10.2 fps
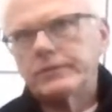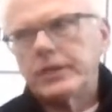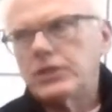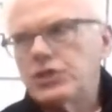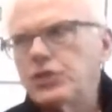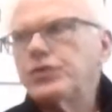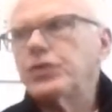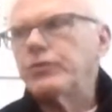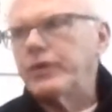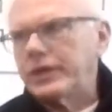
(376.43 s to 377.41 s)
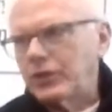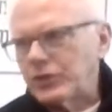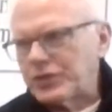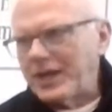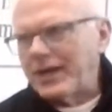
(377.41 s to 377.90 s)
his YouTube
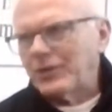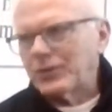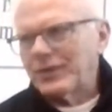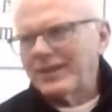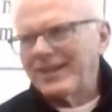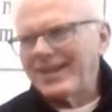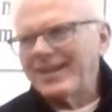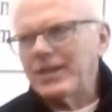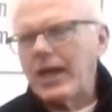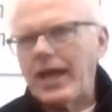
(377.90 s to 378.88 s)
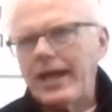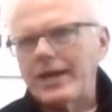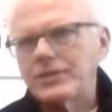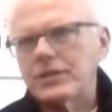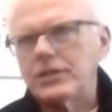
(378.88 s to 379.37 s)
videos now,
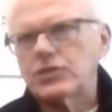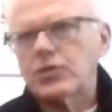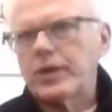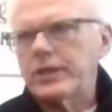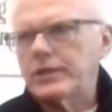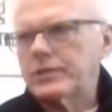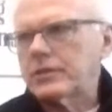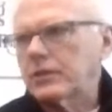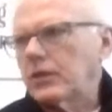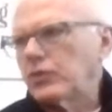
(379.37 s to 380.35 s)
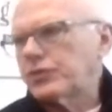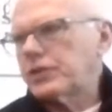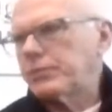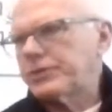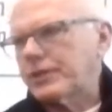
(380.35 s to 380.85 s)
as he trains to go
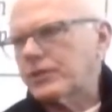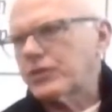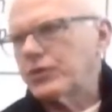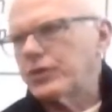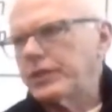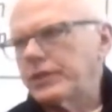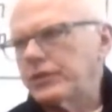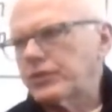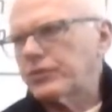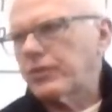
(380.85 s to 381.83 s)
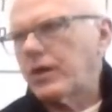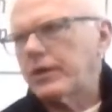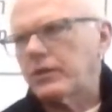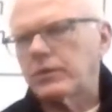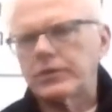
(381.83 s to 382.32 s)
sub 6:30 in
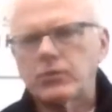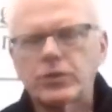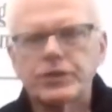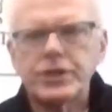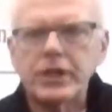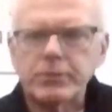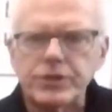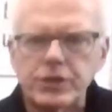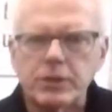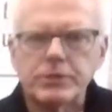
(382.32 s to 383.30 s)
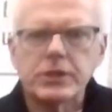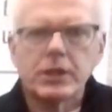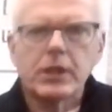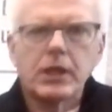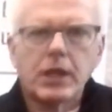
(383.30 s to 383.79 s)
Toronto at the World Championships,
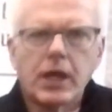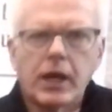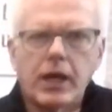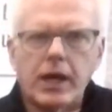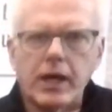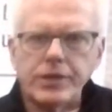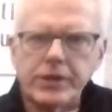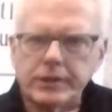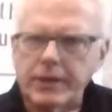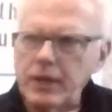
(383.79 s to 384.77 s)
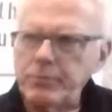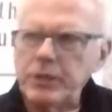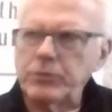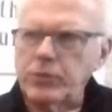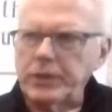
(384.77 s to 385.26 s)
I think a lot of
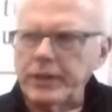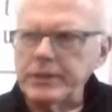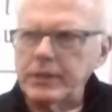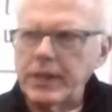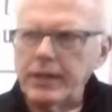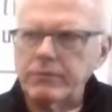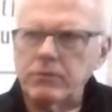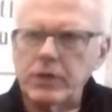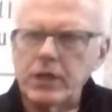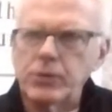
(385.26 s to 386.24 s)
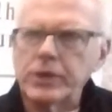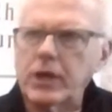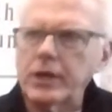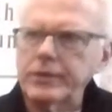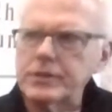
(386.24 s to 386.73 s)
people relate to that,
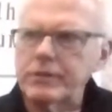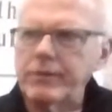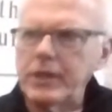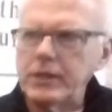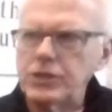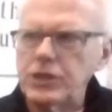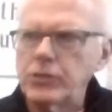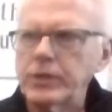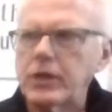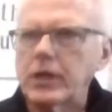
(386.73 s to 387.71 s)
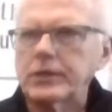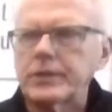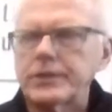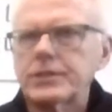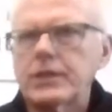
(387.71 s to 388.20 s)
irregardless of age,
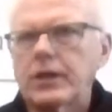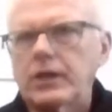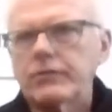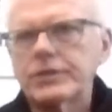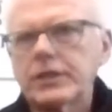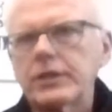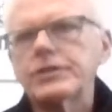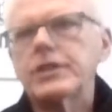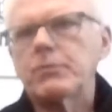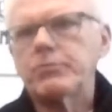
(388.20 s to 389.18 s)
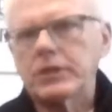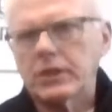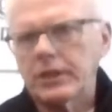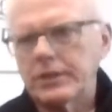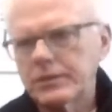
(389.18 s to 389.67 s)
irregardless of skill set,
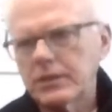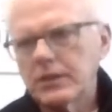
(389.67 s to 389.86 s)
because